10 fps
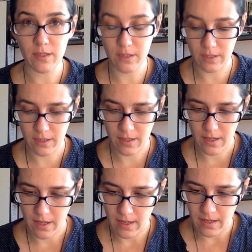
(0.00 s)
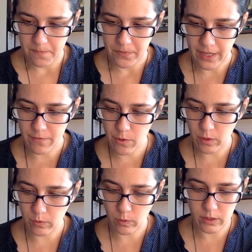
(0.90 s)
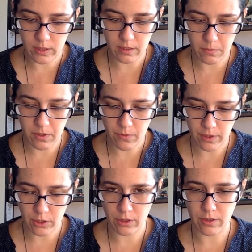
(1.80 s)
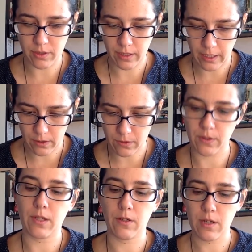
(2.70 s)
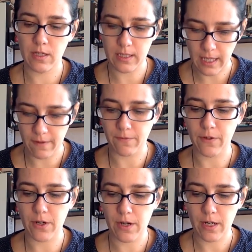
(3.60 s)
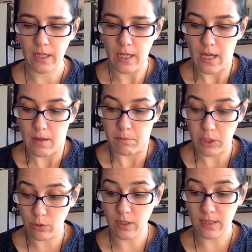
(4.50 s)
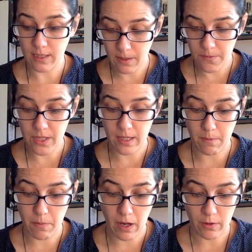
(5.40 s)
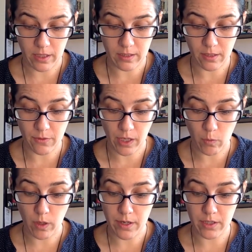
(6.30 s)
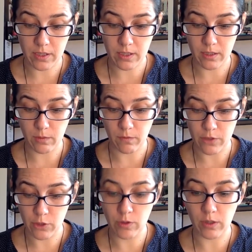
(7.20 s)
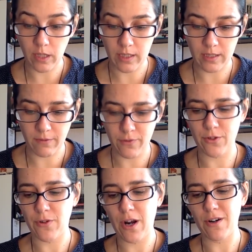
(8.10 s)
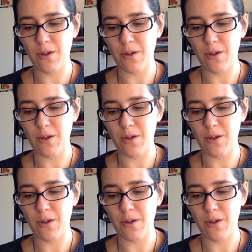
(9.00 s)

Everyone wants to be richer, healthier, safer, but doing something about it requires us to visualize the Ferrari we will buy.